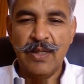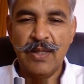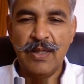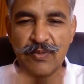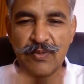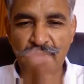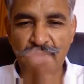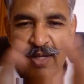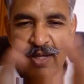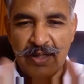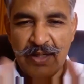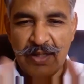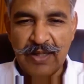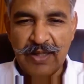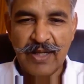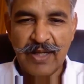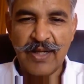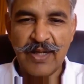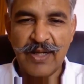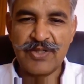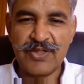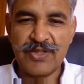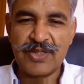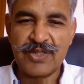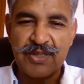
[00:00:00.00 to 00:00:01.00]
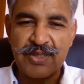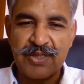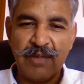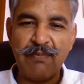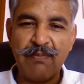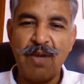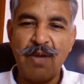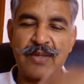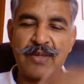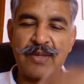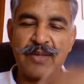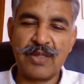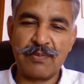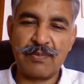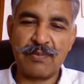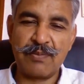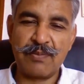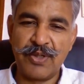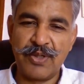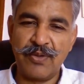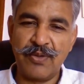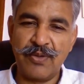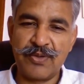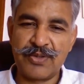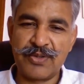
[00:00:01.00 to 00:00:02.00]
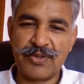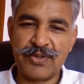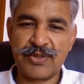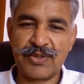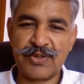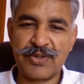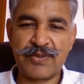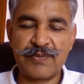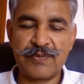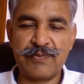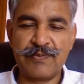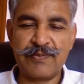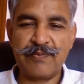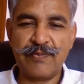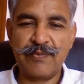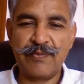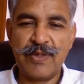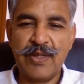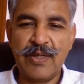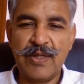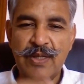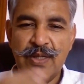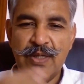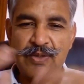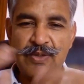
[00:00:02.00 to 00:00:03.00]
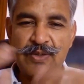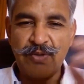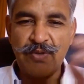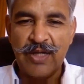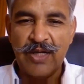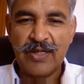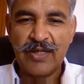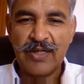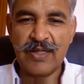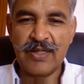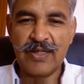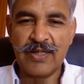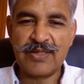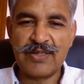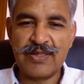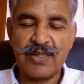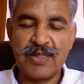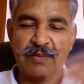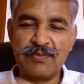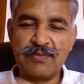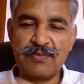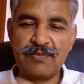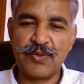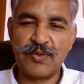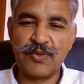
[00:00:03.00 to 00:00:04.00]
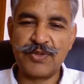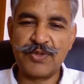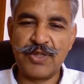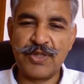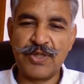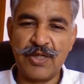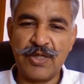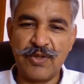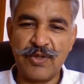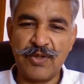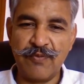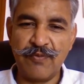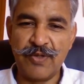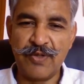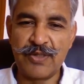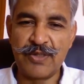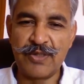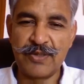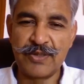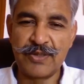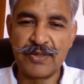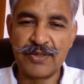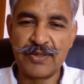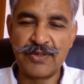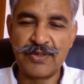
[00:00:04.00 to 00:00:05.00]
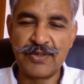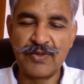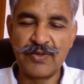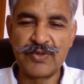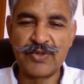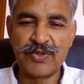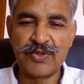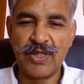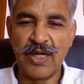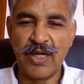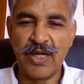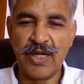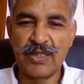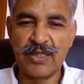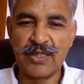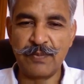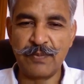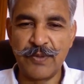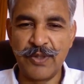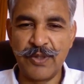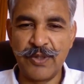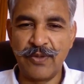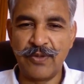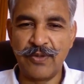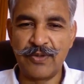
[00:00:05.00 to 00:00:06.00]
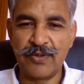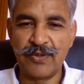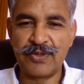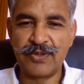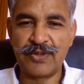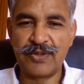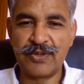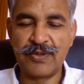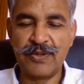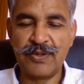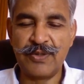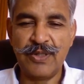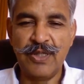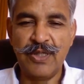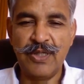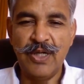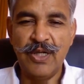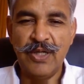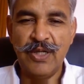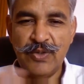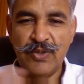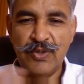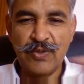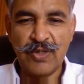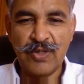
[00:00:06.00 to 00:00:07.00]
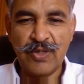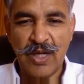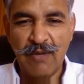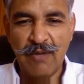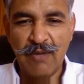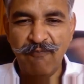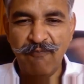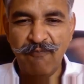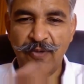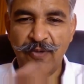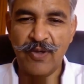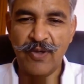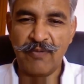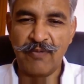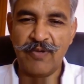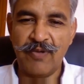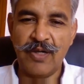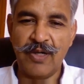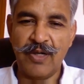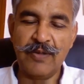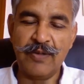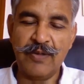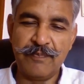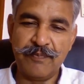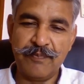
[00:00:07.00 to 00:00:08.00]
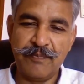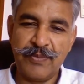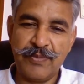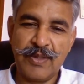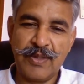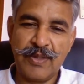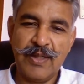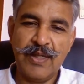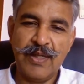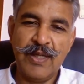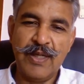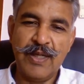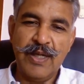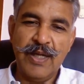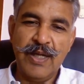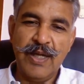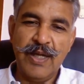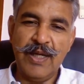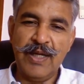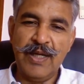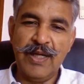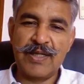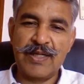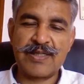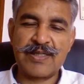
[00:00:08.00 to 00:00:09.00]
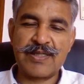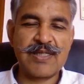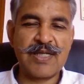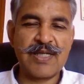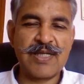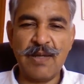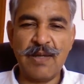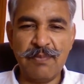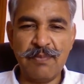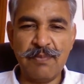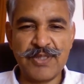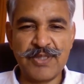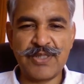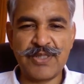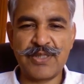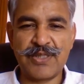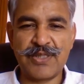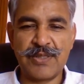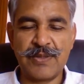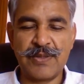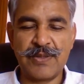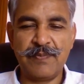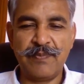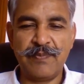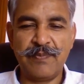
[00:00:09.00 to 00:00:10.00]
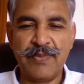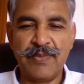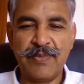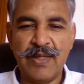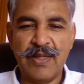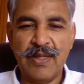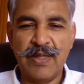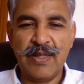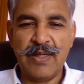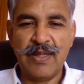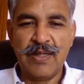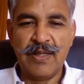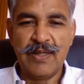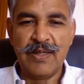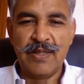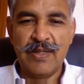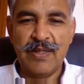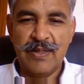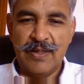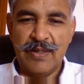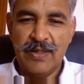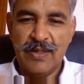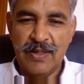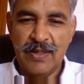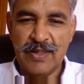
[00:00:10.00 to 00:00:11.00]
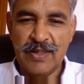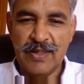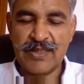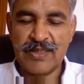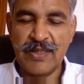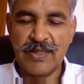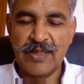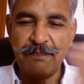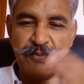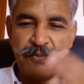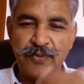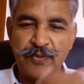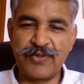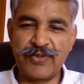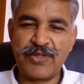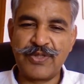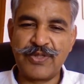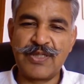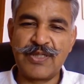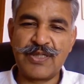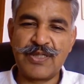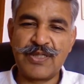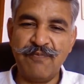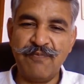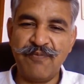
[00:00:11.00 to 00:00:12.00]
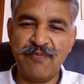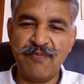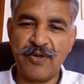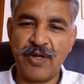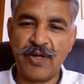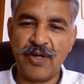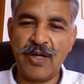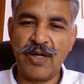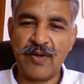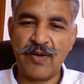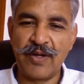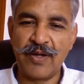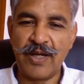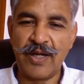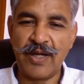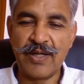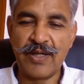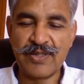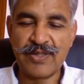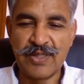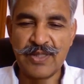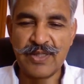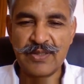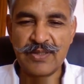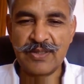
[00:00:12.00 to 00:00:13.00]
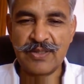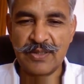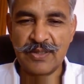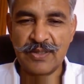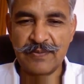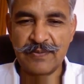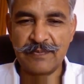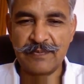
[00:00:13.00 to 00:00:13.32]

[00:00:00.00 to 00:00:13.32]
to encourage some entrepreneurs, to encourage some social innovators, social entrepreneurs to come forward and establish a support system for unorganized sector.